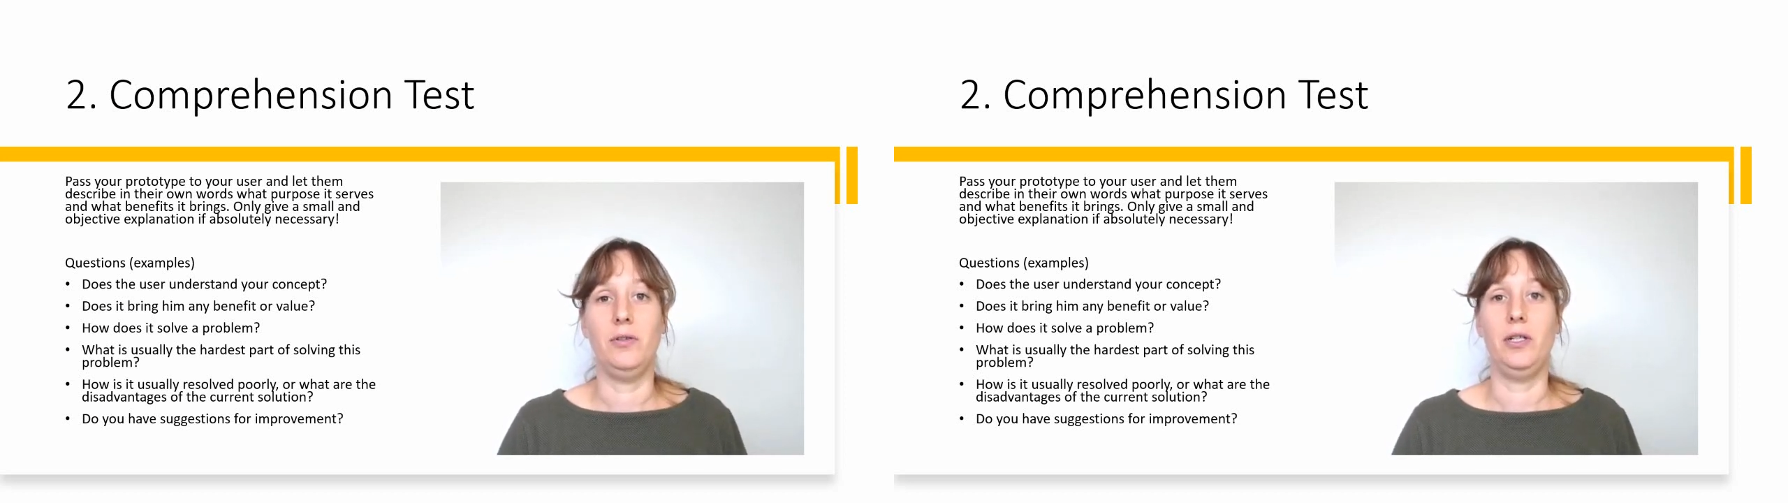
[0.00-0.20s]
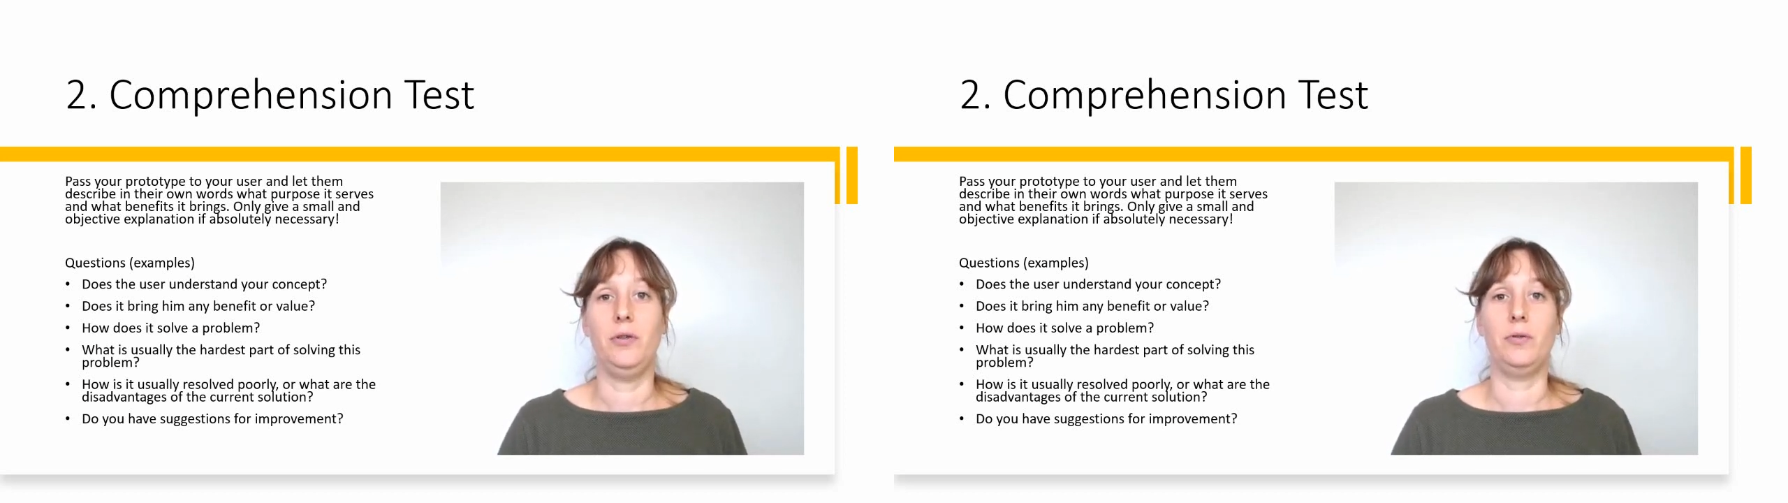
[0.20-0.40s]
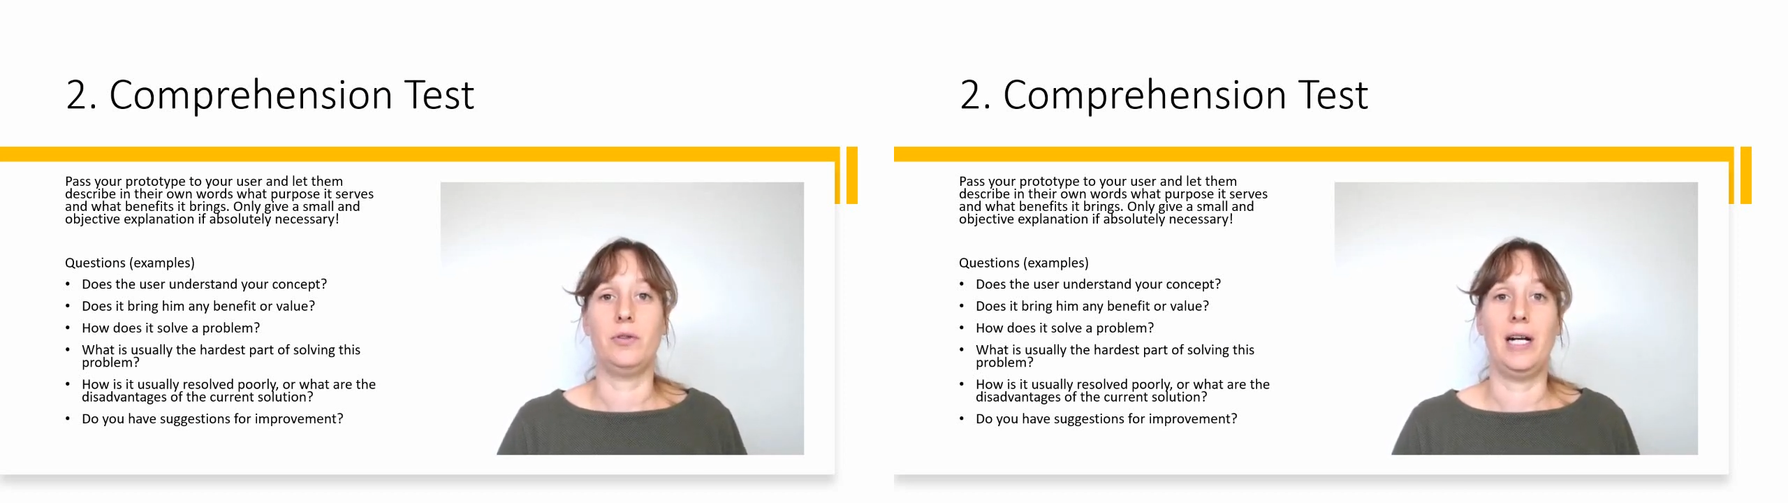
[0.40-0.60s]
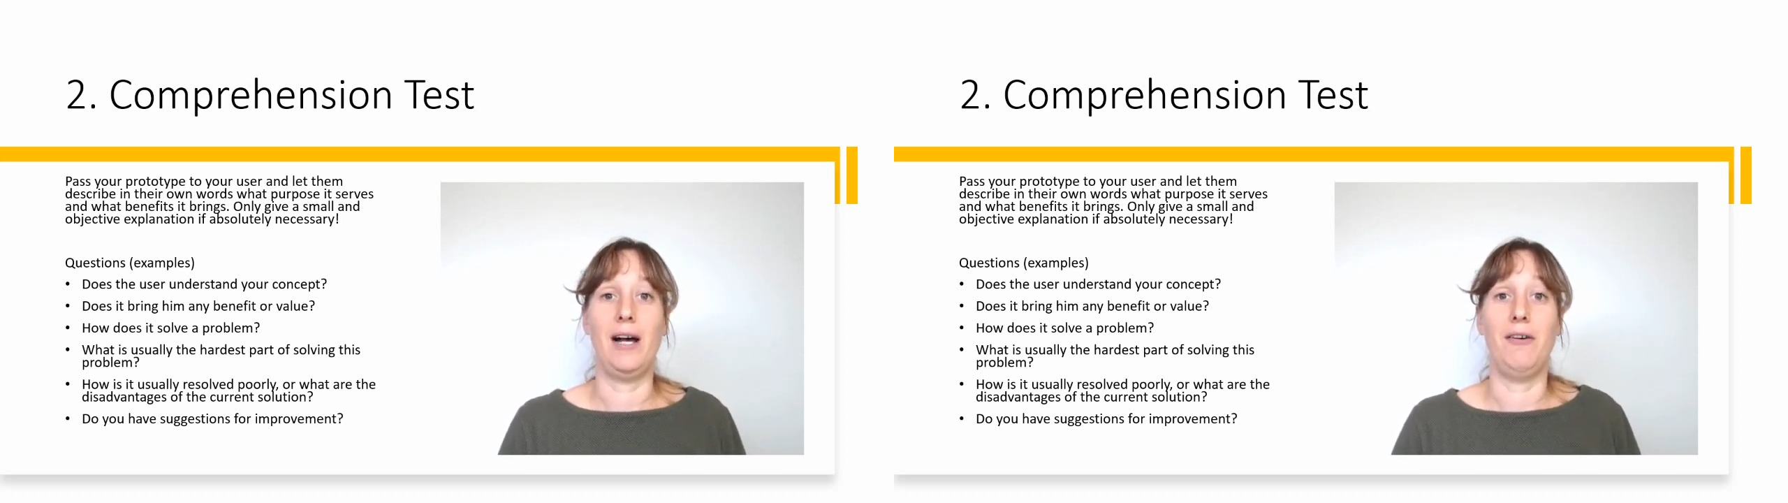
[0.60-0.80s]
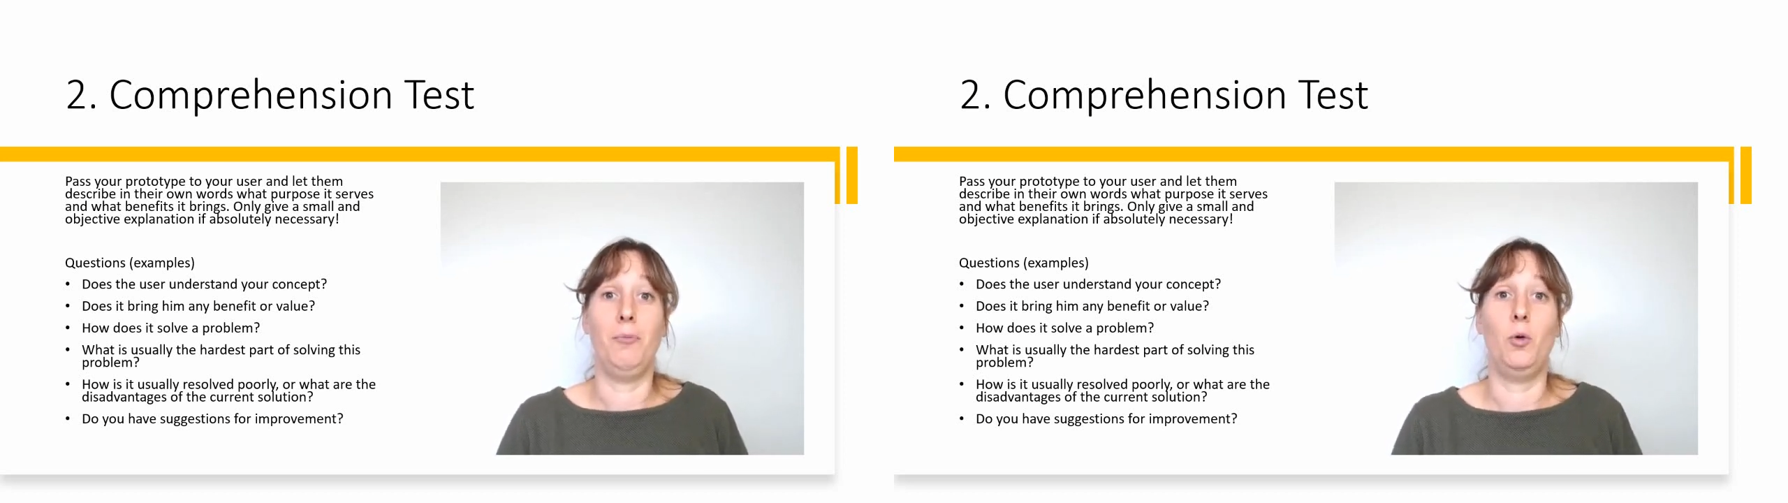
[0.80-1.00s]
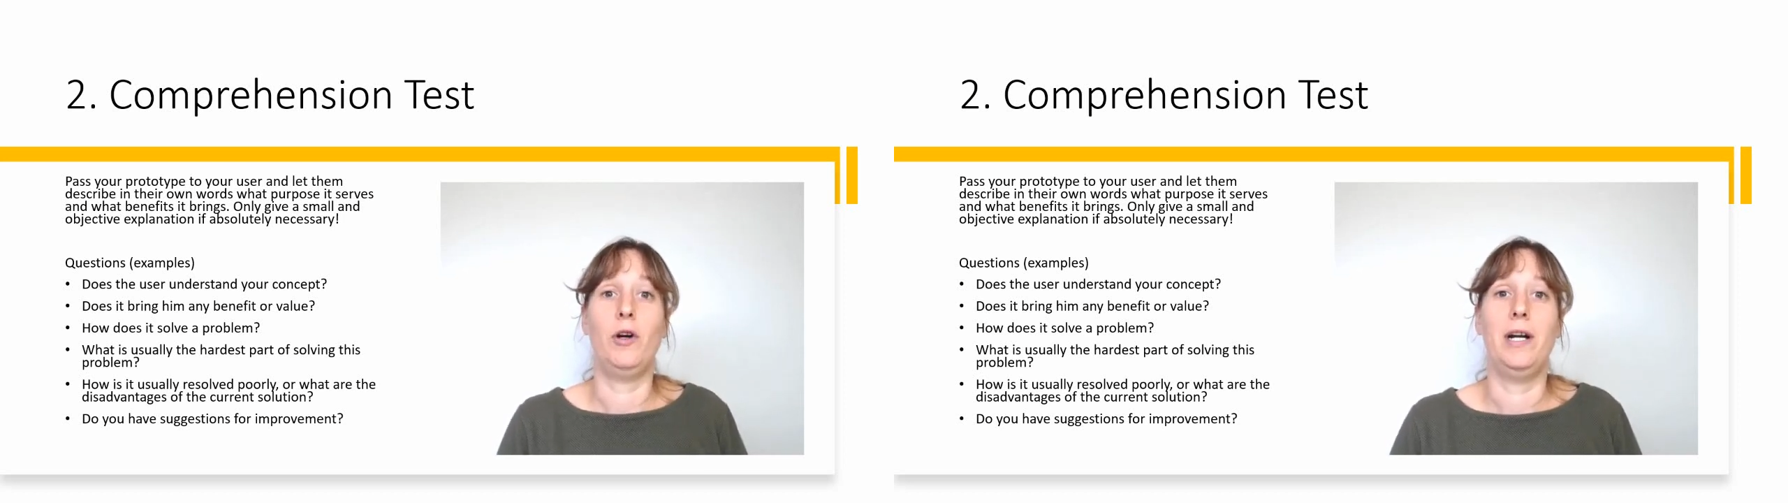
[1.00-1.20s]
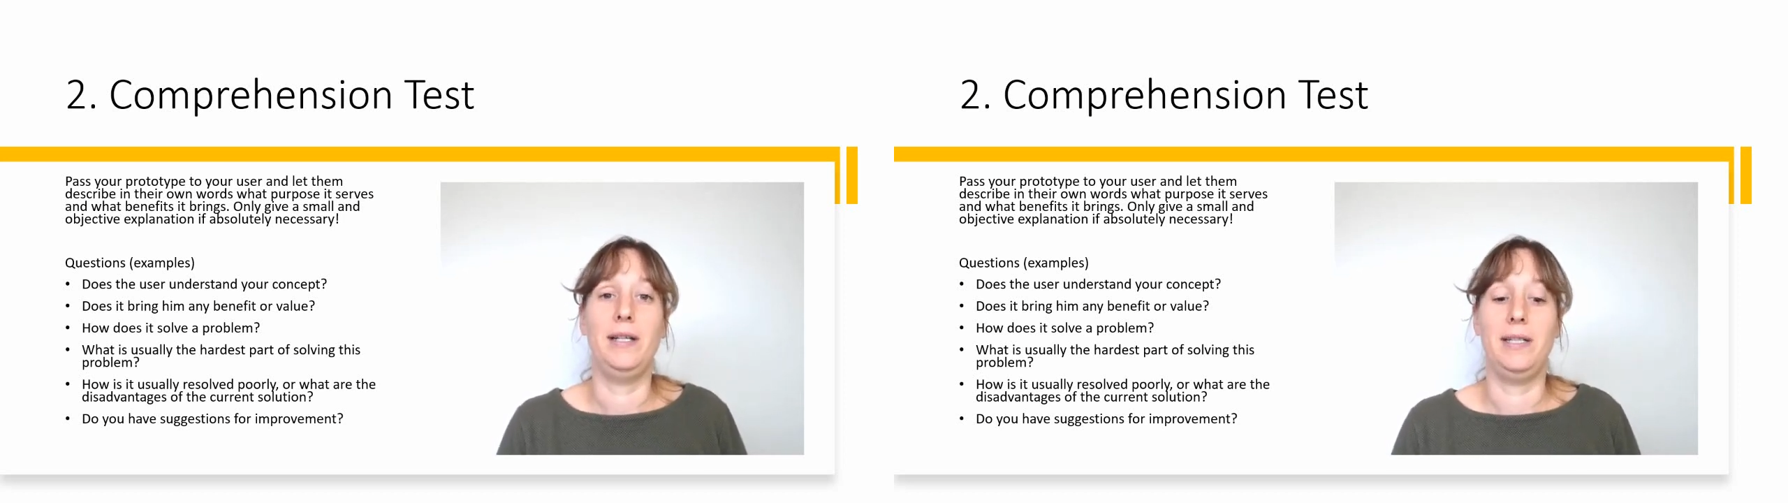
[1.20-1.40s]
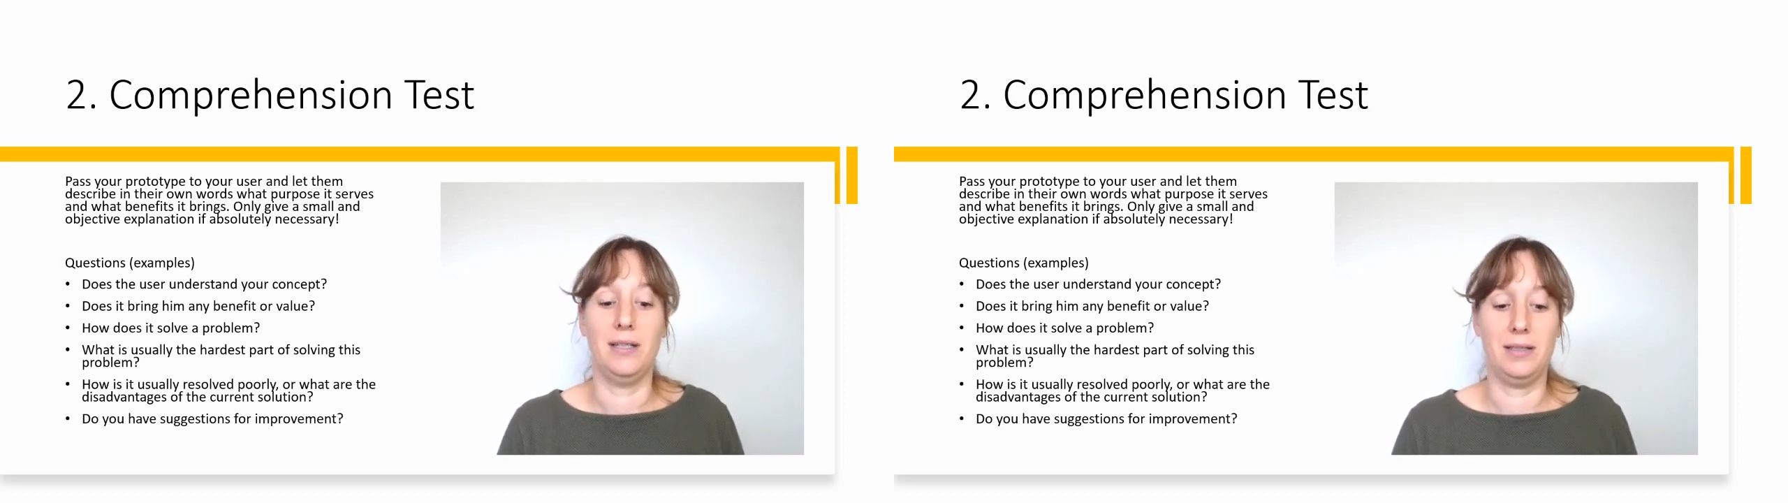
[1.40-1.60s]
the user have more
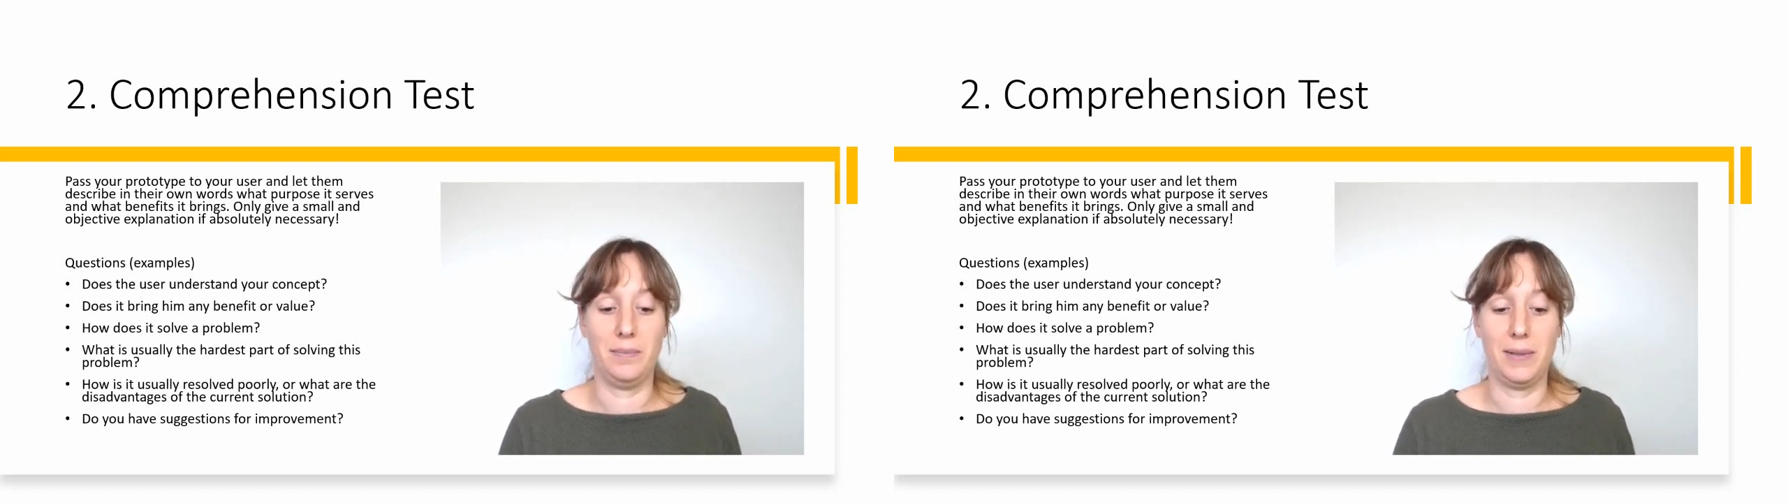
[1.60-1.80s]
ideas